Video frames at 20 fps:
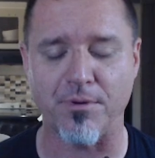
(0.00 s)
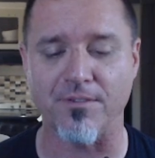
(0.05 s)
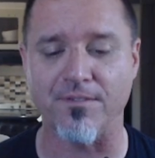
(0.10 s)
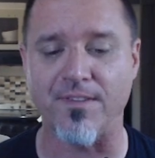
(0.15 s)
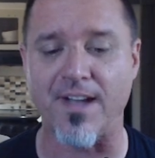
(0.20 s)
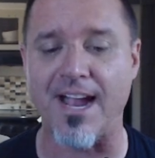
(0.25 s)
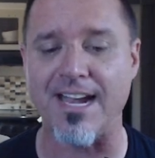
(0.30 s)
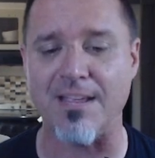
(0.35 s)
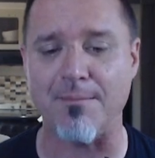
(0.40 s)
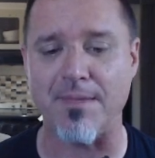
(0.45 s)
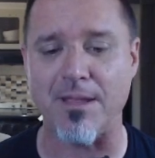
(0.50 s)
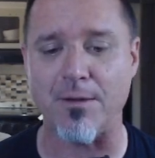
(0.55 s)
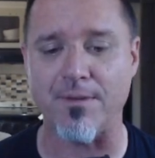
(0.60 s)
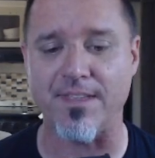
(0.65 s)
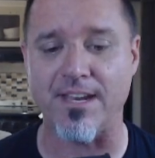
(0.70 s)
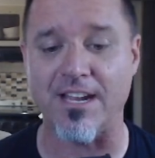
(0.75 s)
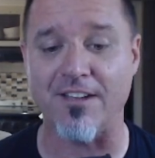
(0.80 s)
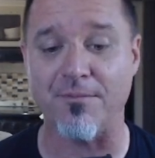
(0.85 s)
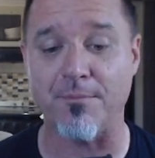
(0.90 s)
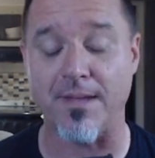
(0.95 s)
providing me
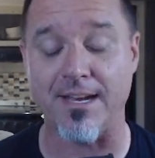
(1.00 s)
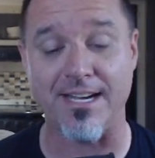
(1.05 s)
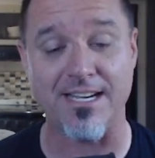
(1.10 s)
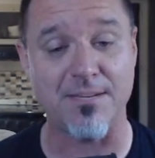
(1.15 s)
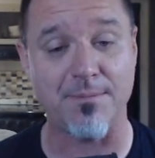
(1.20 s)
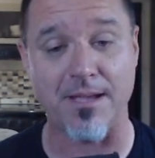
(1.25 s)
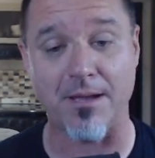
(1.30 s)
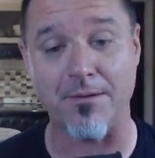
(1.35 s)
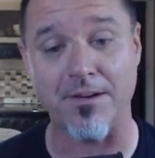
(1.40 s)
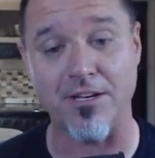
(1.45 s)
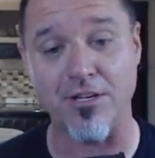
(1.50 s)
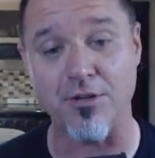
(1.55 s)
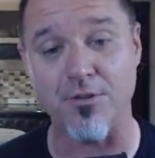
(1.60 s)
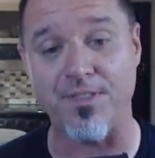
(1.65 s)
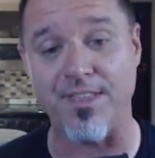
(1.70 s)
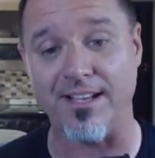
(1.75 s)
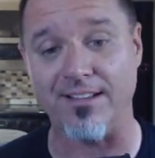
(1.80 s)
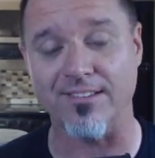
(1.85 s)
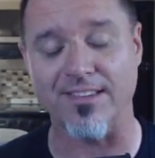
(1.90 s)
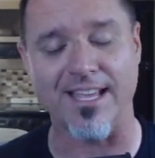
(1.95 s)
with enough money to be able to
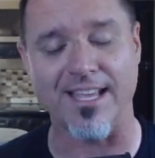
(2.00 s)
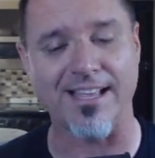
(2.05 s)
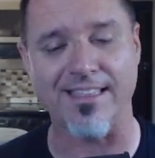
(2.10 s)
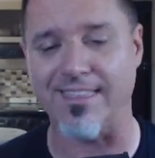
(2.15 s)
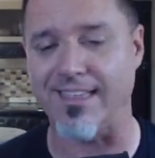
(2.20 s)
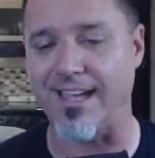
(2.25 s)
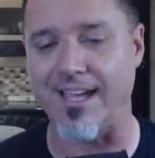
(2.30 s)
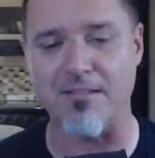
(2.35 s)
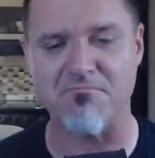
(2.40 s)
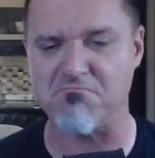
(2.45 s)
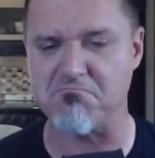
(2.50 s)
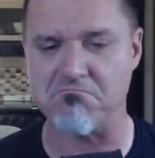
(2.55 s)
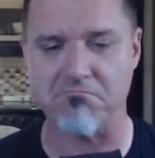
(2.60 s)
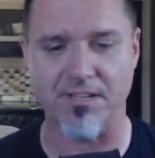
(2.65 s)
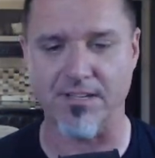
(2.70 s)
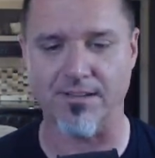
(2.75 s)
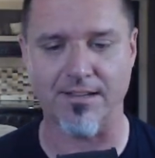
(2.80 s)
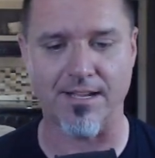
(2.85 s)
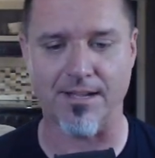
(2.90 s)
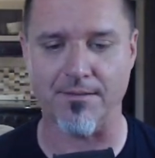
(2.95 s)
do things like that,
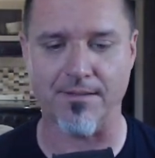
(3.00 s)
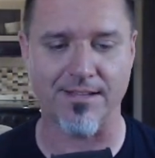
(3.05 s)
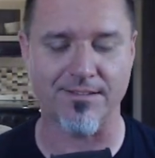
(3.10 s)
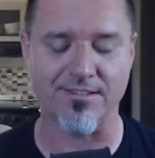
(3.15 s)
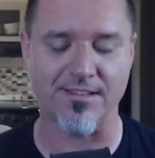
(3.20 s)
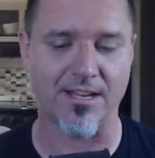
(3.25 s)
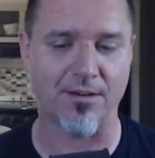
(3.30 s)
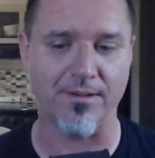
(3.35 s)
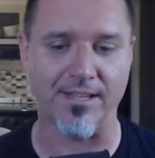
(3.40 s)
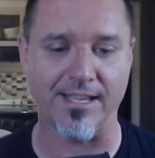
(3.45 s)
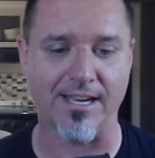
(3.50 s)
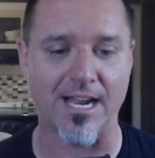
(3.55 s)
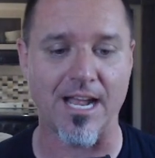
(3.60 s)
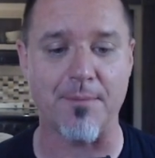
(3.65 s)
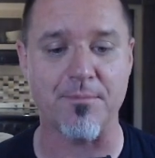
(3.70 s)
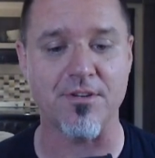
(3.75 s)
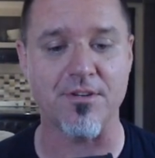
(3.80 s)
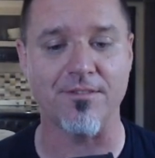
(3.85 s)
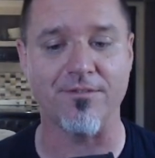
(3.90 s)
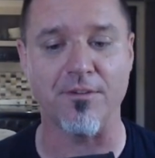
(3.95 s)
that's not really an
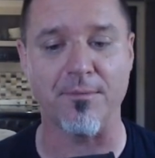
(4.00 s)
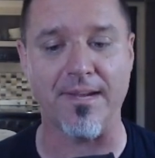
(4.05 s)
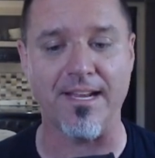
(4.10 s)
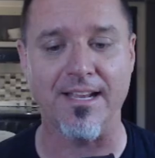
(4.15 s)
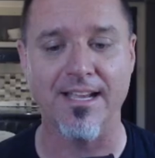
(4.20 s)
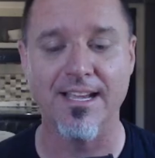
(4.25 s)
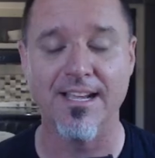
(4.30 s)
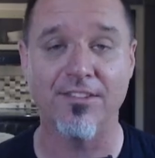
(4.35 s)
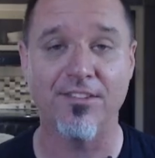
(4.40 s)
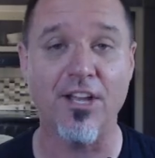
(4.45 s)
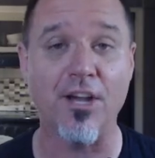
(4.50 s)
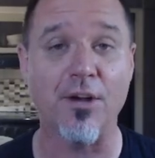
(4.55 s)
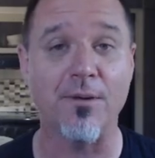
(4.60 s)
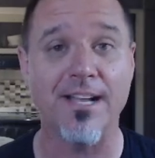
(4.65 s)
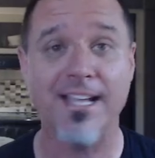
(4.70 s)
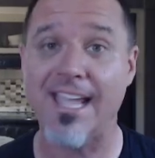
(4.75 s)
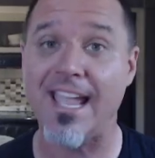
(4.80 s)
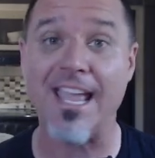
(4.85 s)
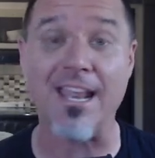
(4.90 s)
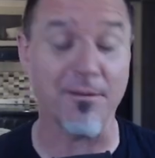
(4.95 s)
option for me. So
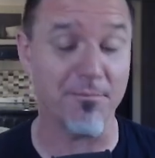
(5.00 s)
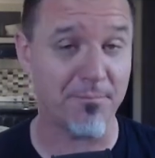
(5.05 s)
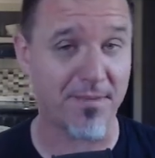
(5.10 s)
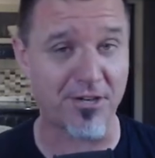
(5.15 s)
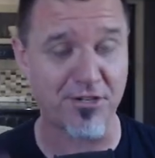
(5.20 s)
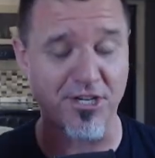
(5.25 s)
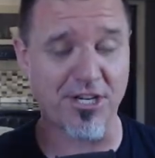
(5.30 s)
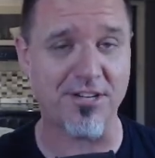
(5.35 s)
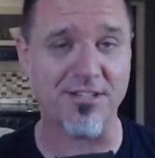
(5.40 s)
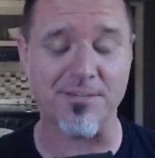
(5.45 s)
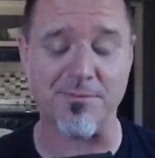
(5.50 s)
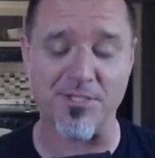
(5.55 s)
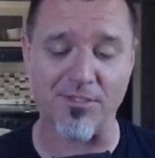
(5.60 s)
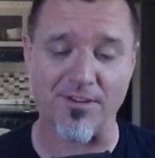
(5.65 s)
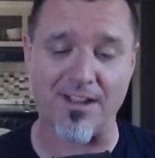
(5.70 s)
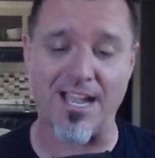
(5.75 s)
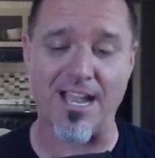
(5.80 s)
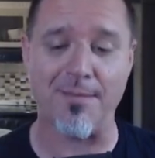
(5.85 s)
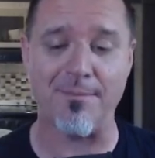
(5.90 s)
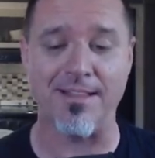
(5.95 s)
again, make sure you
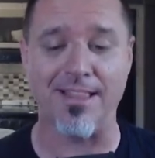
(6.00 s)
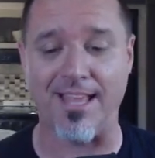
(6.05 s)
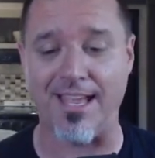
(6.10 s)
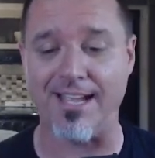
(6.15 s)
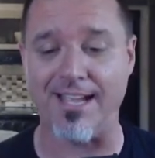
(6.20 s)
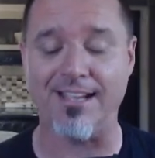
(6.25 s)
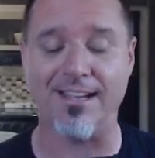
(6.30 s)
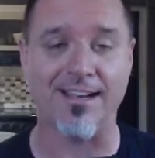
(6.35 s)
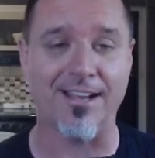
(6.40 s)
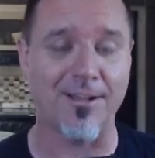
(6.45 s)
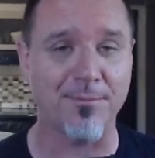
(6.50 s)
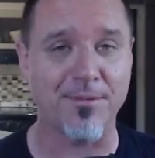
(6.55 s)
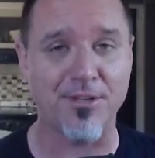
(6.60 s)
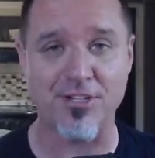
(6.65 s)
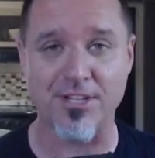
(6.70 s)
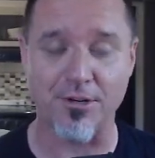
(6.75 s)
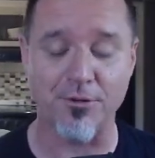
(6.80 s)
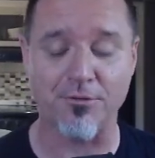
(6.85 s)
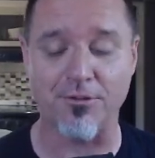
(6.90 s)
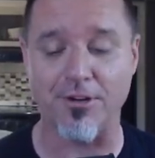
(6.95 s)
subscribe and like and help the
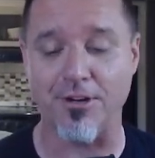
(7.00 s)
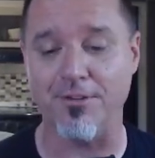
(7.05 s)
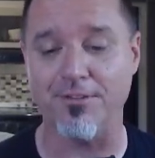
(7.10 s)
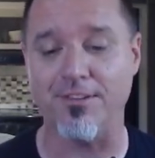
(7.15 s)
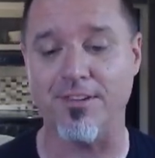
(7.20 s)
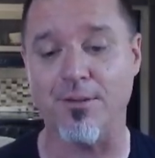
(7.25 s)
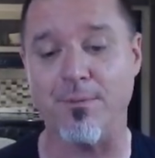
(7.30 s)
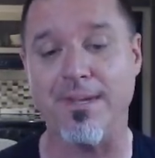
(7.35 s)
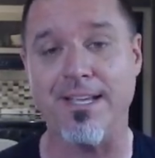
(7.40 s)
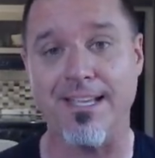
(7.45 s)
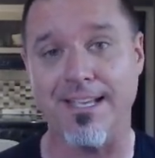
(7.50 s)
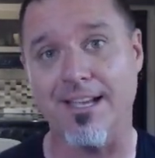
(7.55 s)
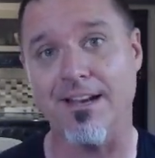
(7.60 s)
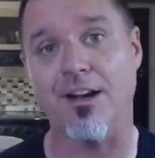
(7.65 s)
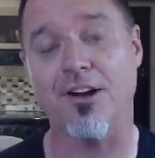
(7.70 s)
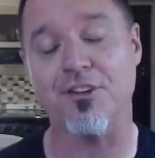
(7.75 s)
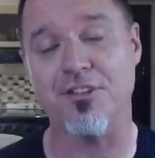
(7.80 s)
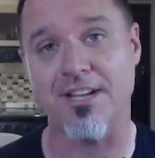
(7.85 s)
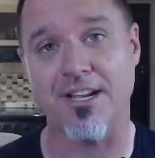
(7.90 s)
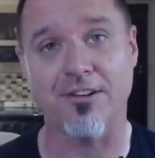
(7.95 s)
channel grow so that we can
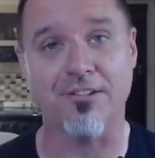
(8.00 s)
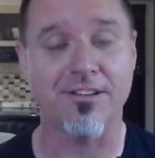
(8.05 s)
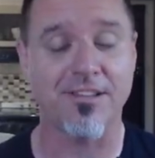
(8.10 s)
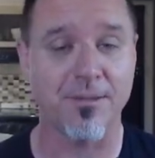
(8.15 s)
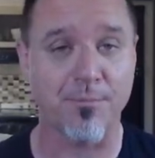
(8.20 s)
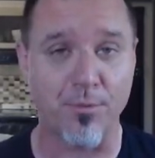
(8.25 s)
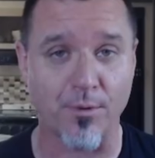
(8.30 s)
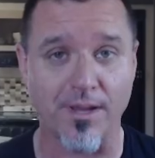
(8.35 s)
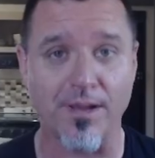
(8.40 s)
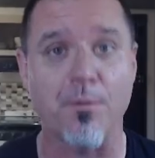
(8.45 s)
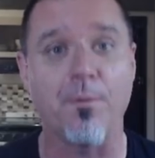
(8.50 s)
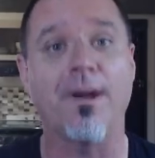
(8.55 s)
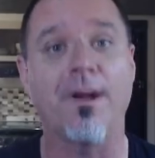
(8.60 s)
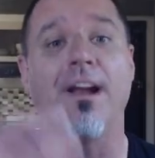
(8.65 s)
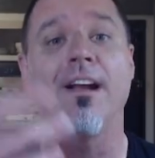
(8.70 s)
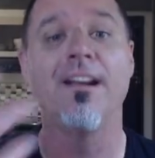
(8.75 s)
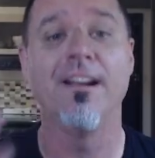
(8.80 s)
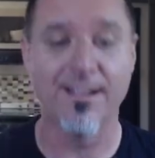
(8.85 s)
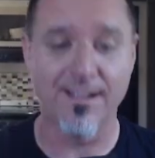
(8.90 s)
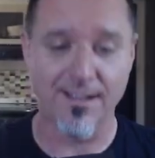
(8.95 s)
get our channel to the point
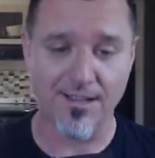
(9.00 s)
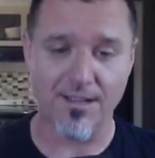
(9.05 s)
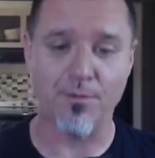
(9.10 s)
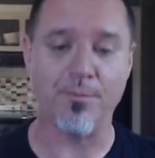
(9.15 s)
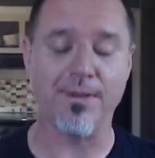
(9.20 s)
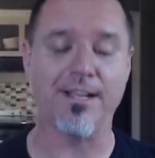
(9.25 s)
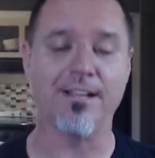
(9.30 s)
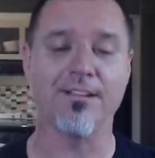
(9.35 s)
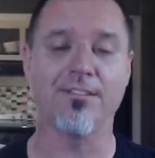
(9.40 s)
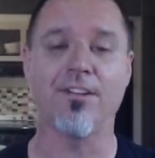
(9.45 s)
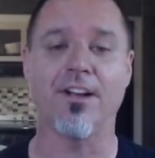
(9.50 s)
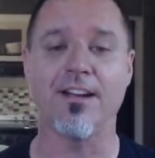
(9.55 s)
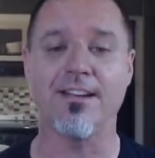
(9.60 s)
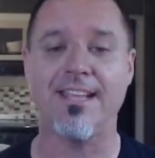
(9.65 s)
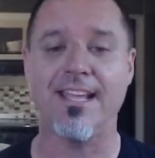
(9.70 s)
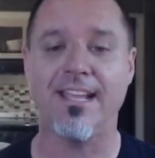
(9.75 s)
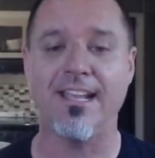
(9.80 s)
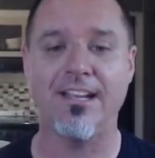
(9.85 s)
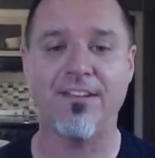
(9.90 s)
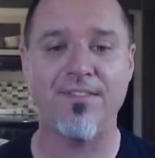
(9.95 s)
where we can
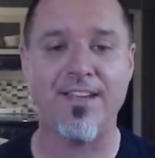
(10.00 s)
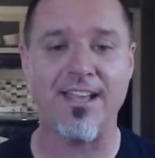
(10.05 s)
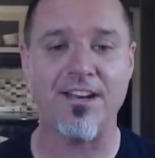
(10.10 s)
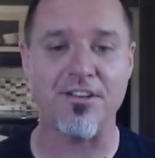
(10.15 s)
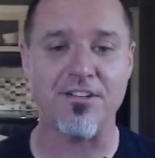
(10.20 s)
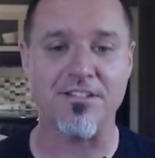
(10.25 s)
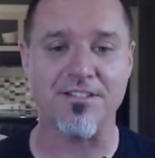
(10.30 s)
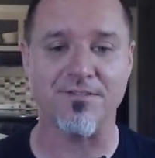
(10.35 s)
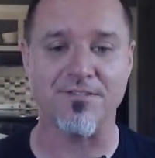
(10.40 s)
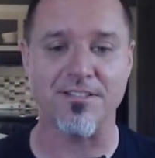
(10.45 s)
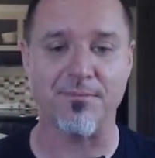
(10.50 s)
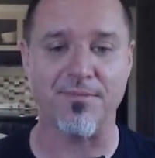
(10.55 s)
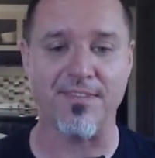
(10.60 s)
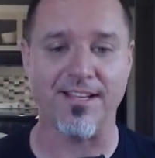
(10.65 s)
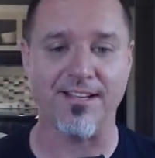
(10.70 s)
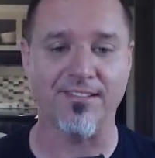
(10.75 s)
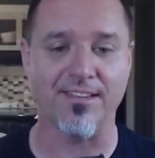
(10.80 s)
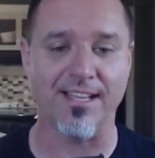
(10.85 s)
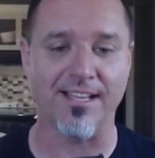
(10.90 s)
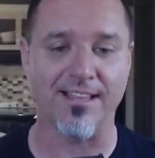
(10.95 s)
start taking advantage of some
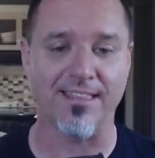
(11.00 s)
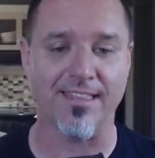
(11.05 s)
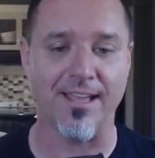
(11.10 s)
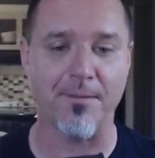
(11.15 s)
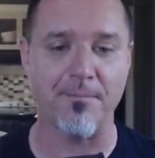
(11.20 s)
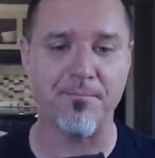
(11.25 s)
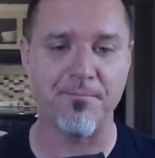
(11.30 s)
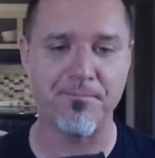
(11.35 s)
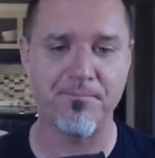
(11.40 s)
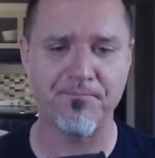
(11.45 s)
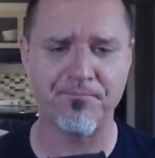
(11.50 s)
things like that.